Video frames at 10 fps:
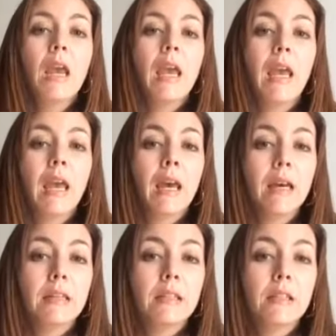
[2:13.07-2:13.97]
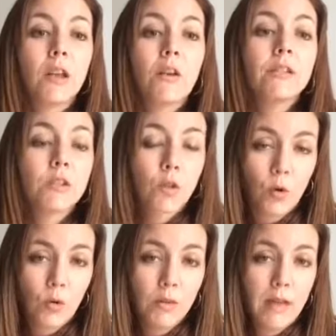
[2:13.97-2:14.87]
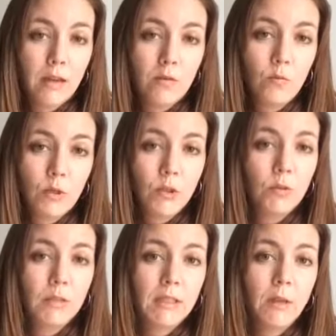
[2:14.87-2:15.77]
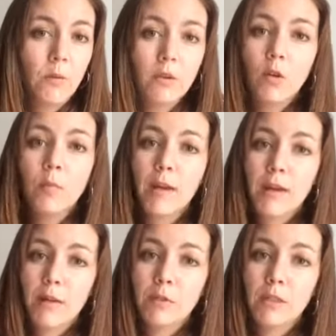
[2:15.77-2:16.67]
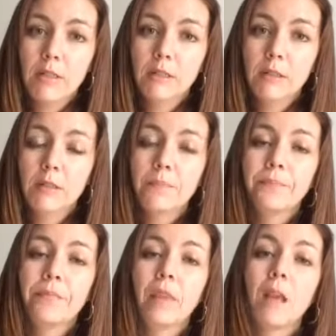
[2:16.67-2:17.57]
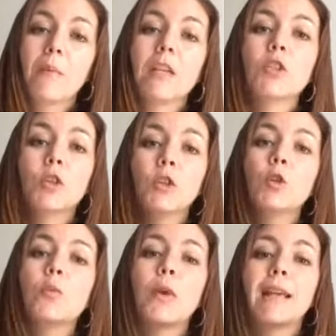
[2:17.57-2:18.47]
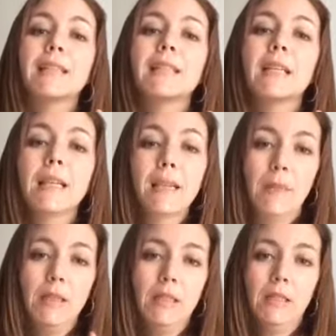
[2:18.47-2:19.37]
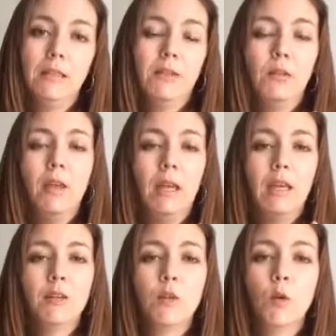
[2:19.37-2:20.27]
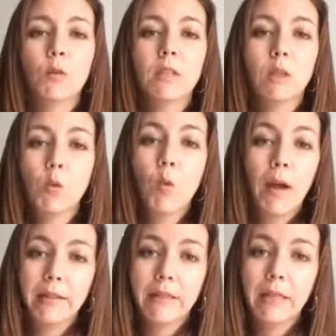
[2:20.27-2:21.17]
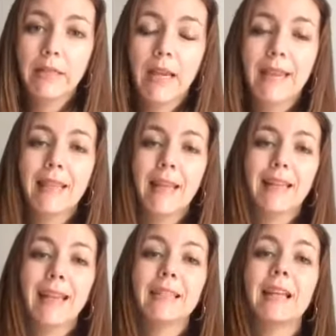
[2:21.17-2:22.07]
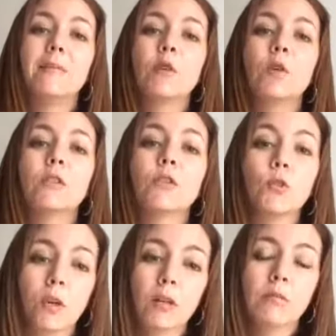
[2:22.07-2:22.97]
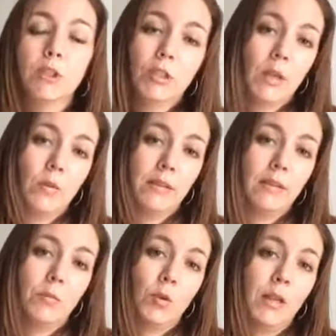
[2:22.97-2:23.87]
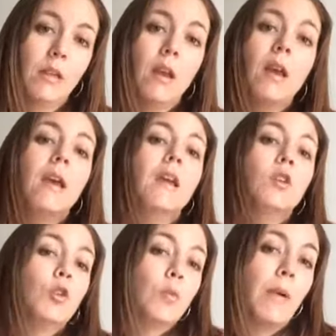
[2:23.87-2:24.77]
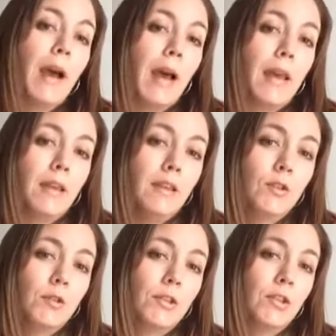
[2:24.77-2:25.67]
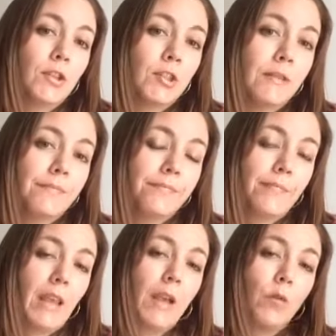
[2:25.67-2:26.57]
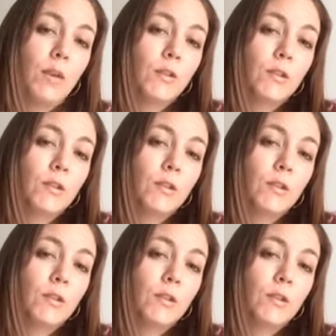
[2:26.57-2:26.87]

and scroll down once you see where the coupon option is. Make sure you press clip it so that it knows that you want it. And then next time you go to the store, which I went this morning, you buy your detergent. And when you